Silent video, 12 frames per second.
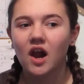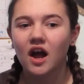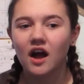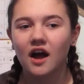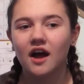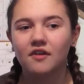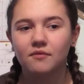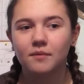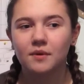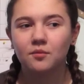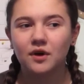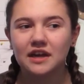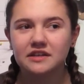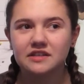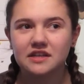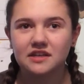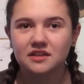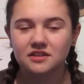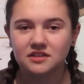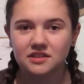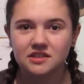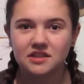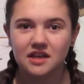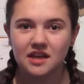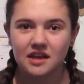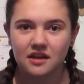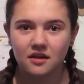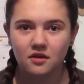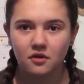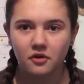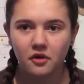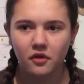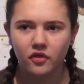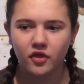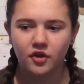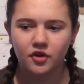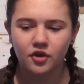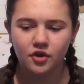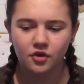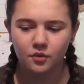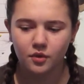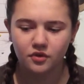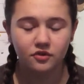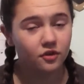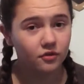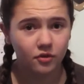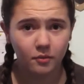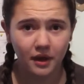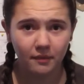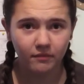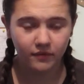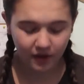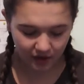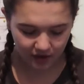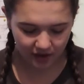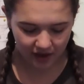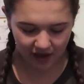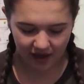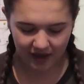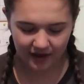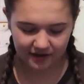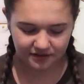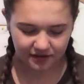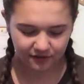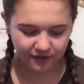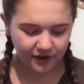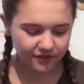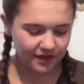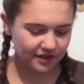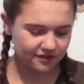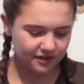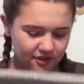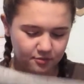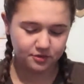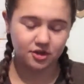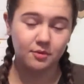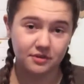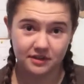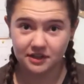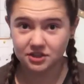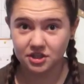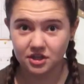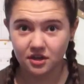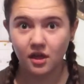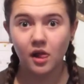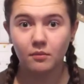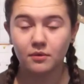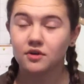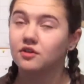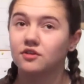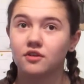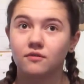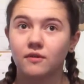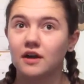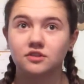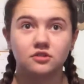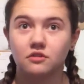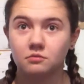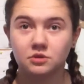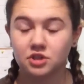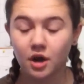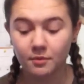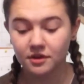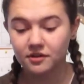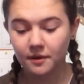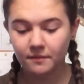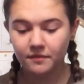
I've been waiting to see the new stuff come in and I found this in the pyjama section because I just love pyjamas.